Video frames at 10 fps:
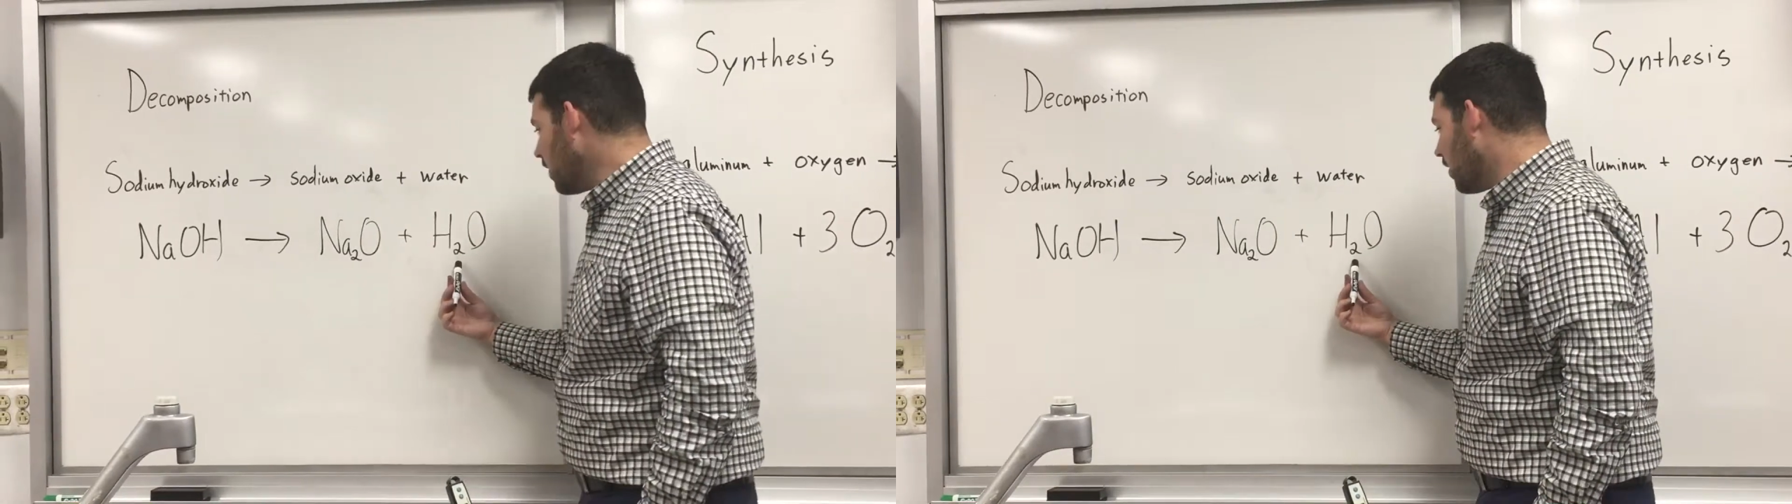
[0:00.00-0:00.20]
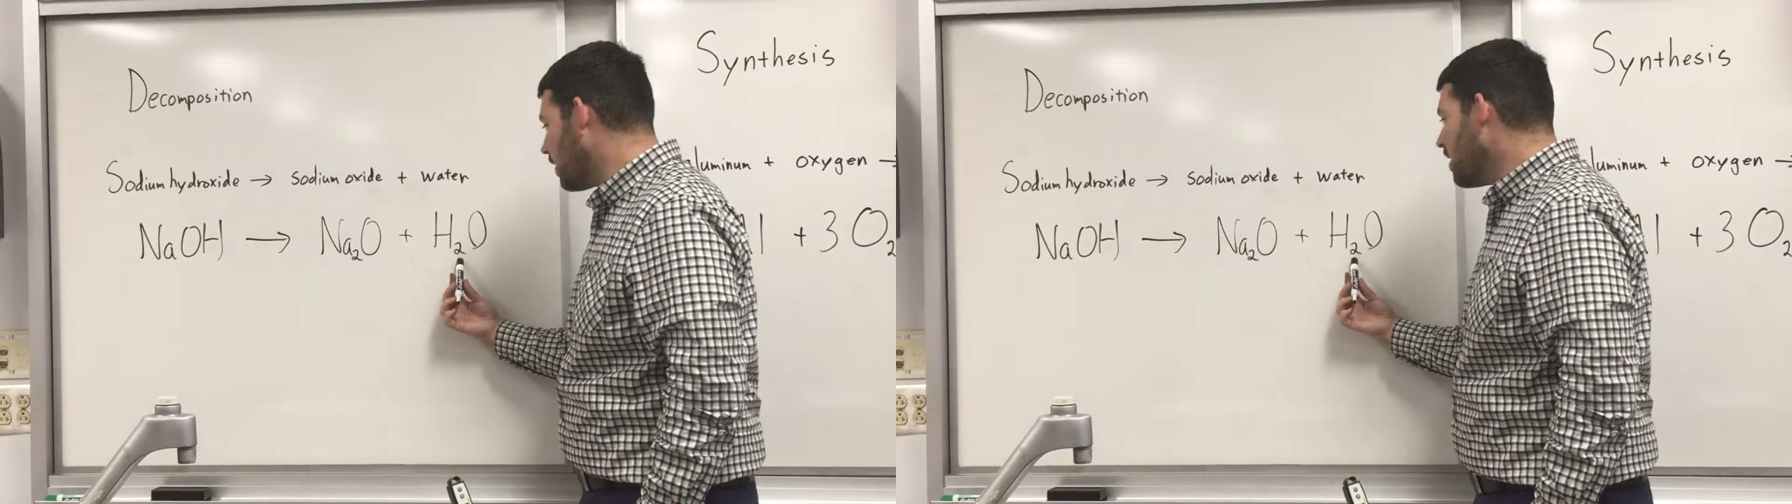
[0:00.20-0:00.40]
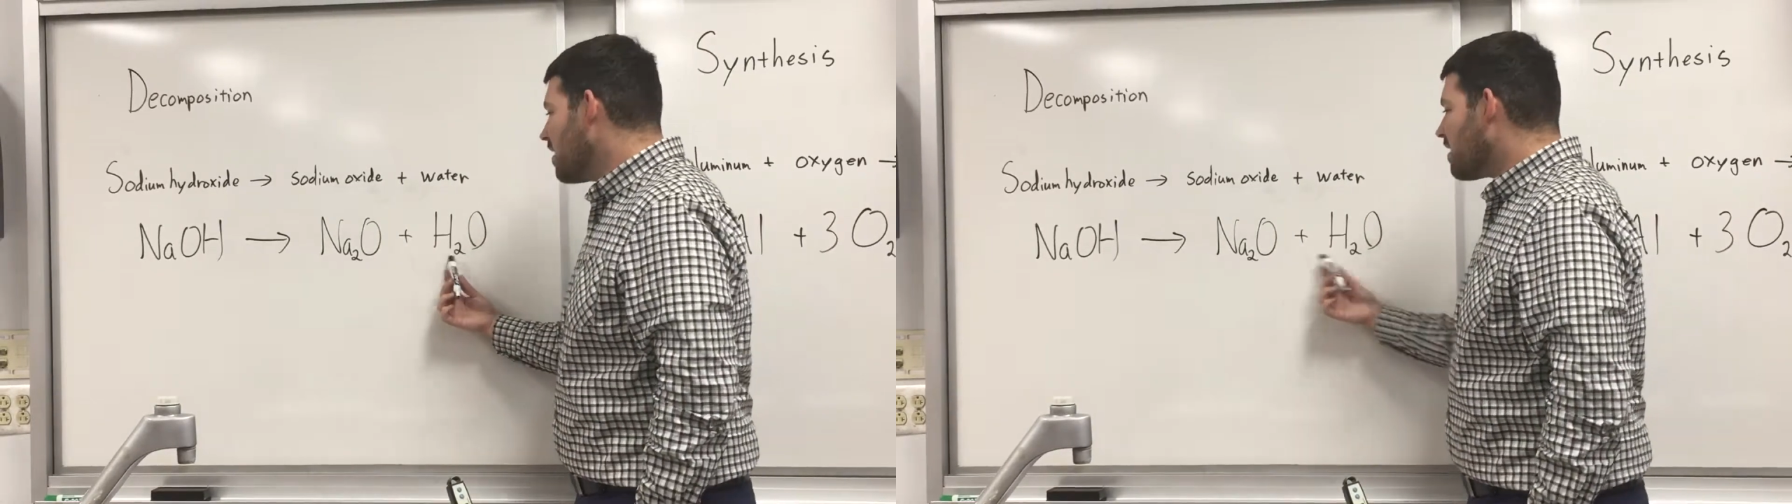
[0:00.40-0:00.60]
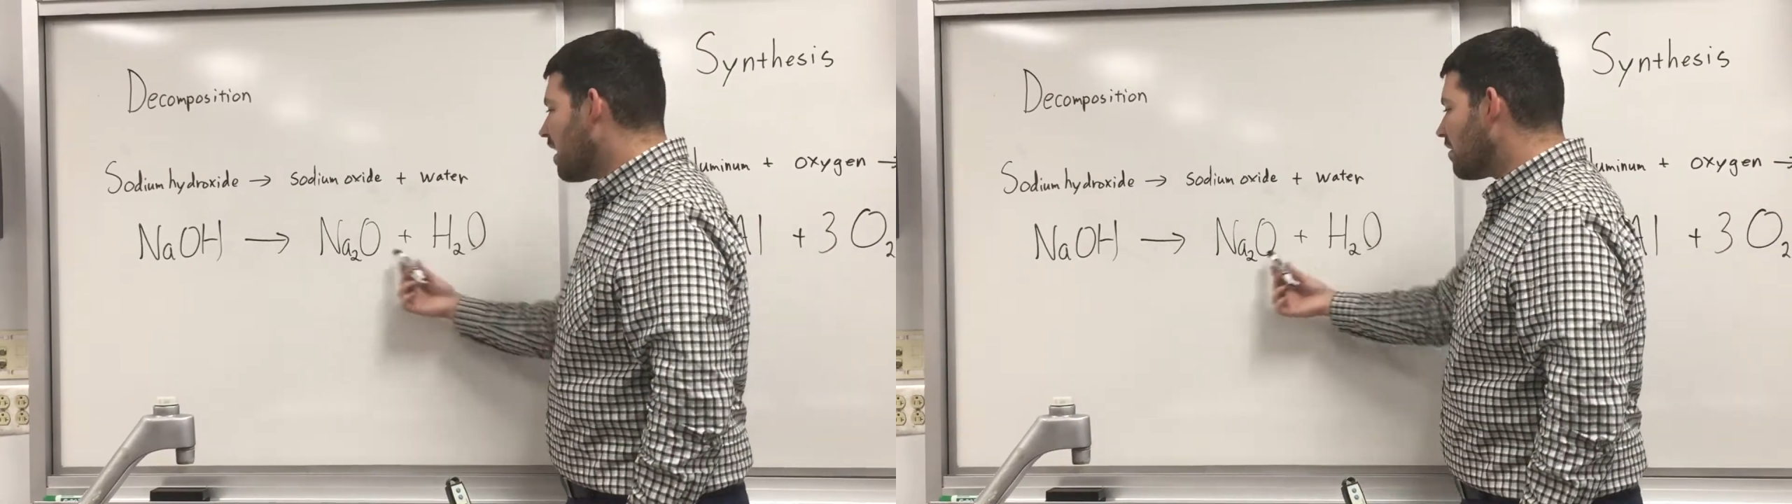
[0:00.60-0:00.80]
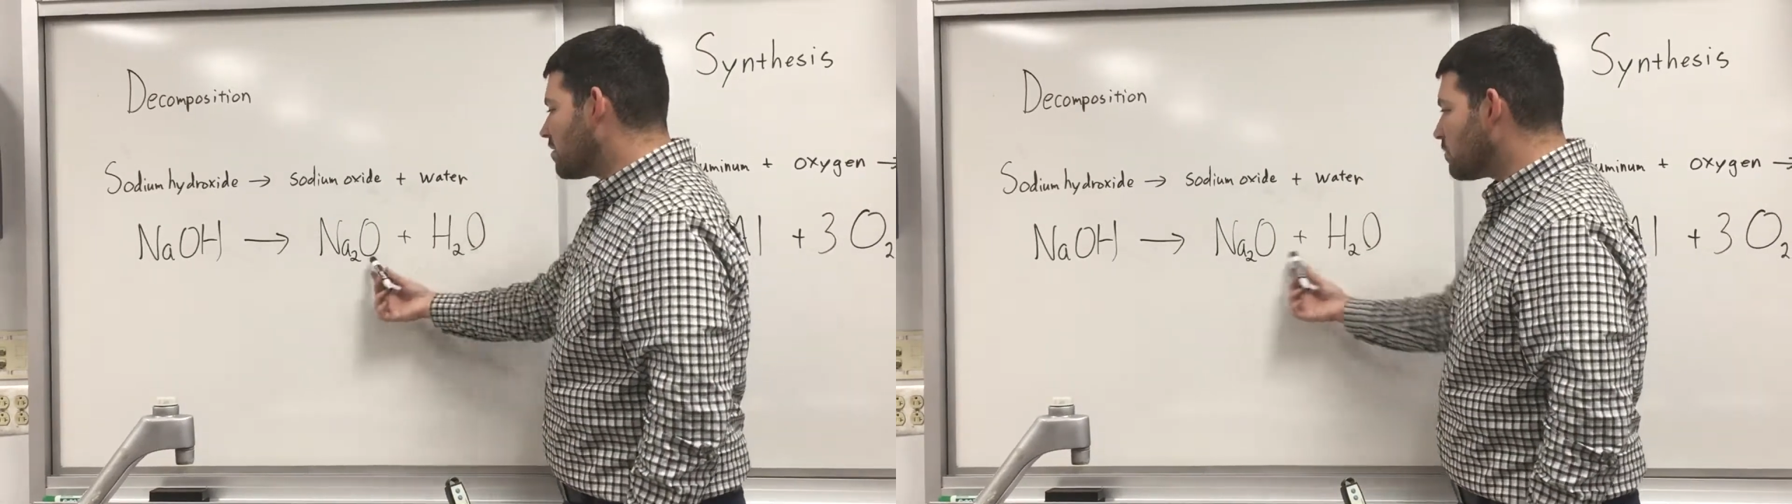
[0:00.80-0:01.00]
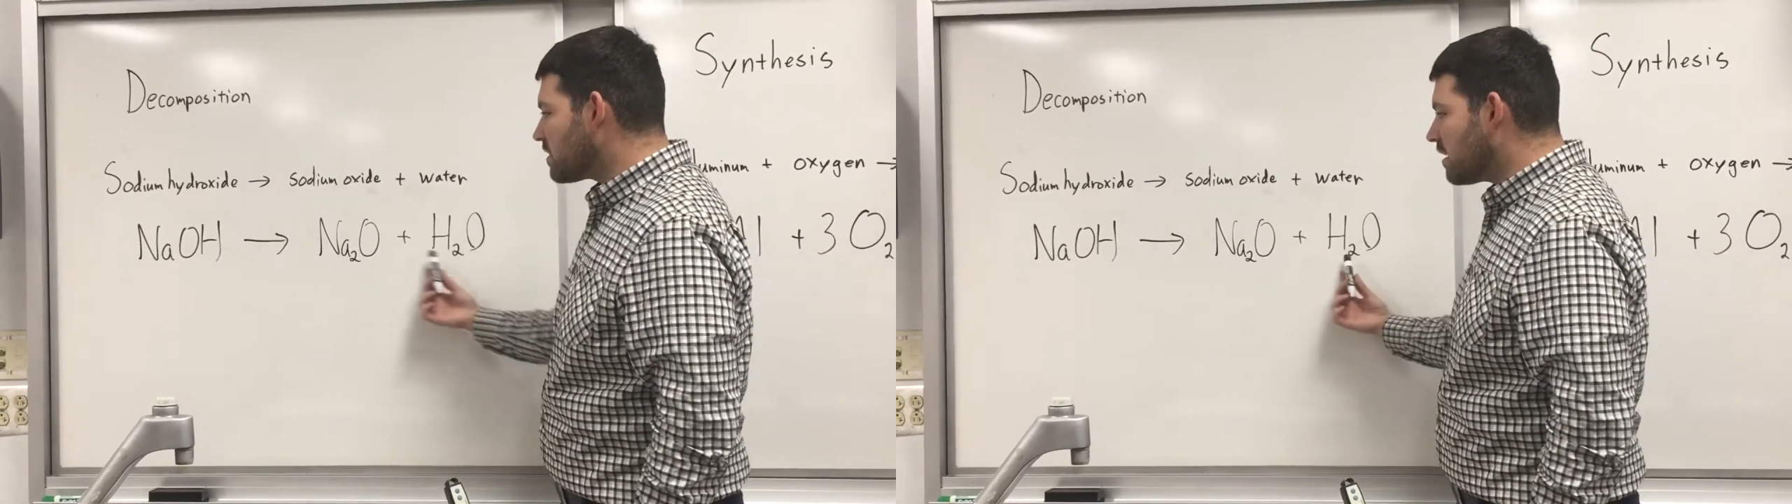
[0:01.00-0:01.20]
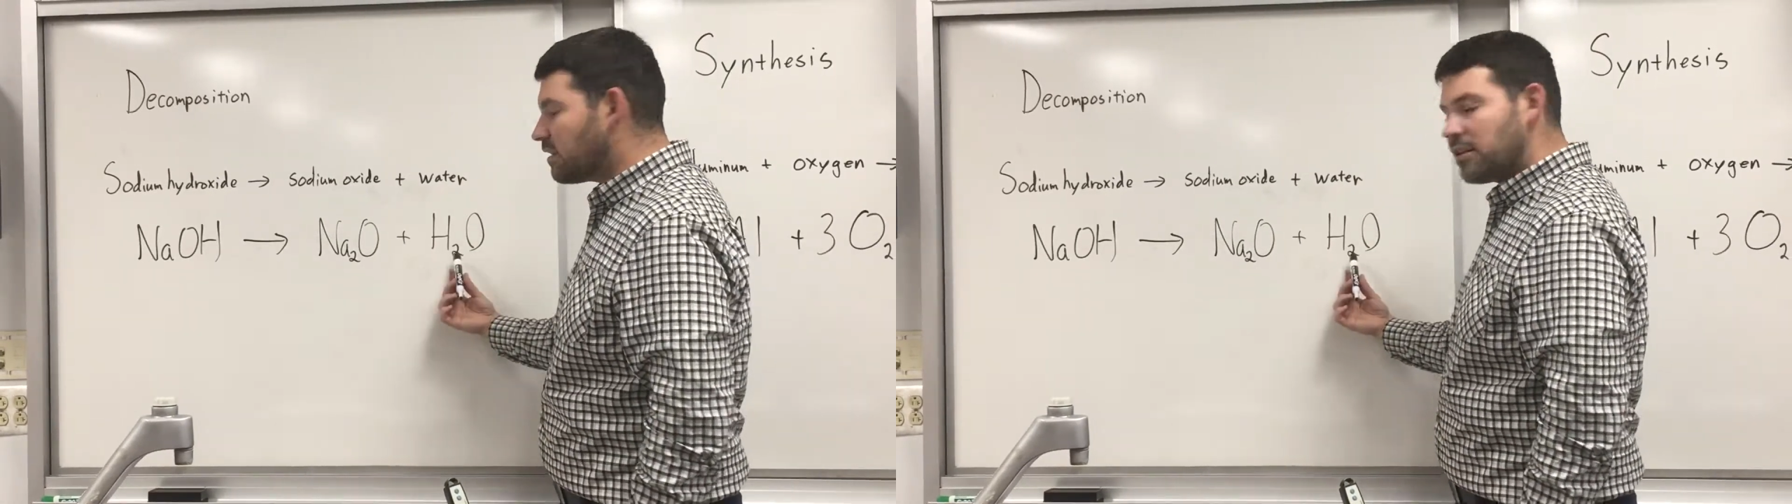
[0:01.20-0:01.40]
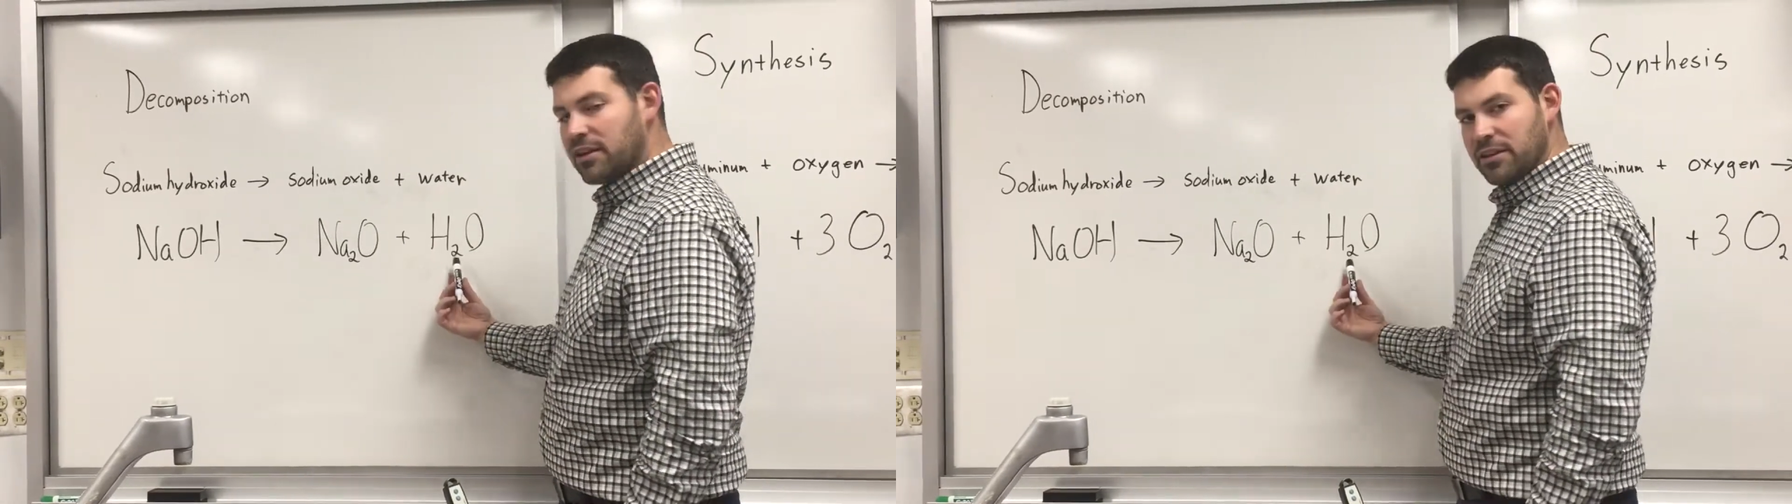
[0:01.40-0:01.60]
All right, now this one's gonna
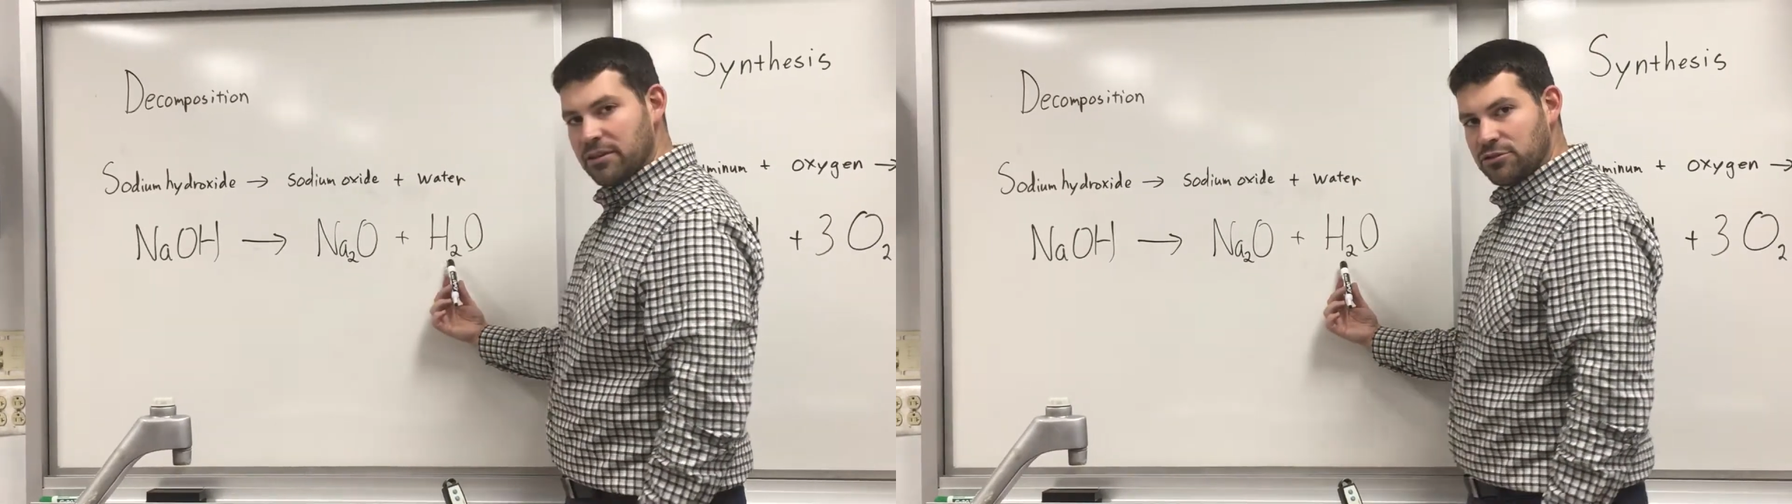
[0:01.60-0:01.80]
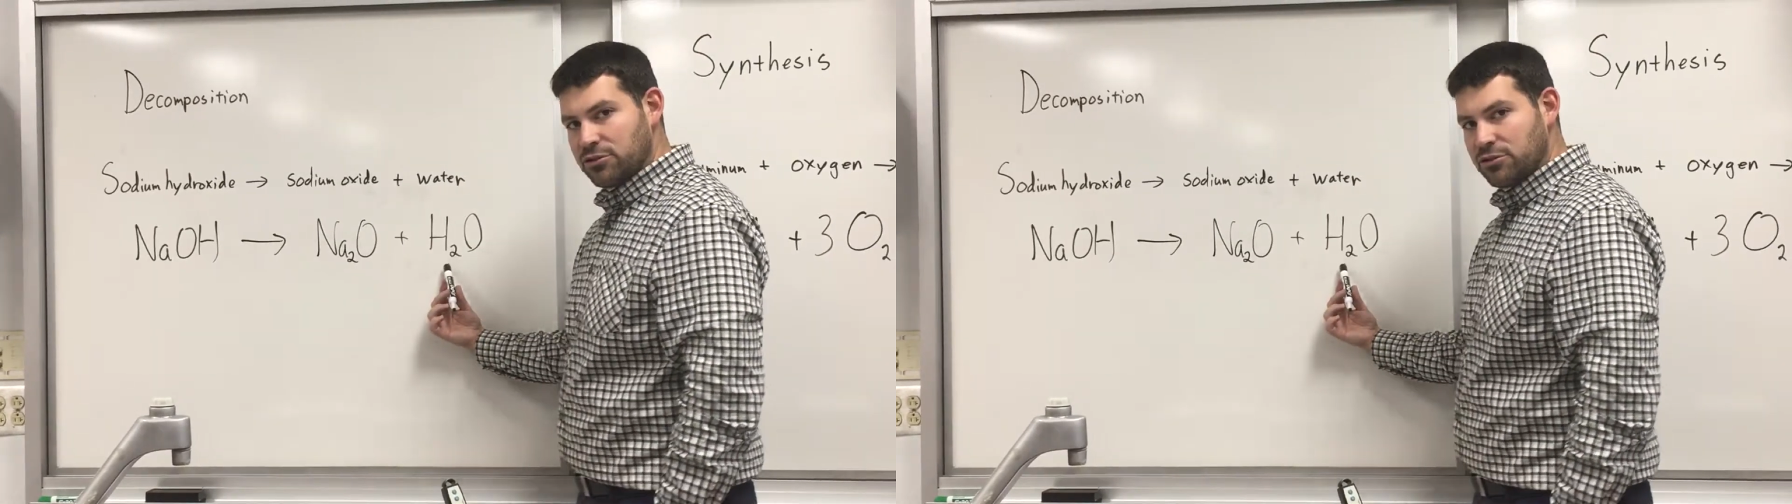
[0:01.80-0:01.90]
look a little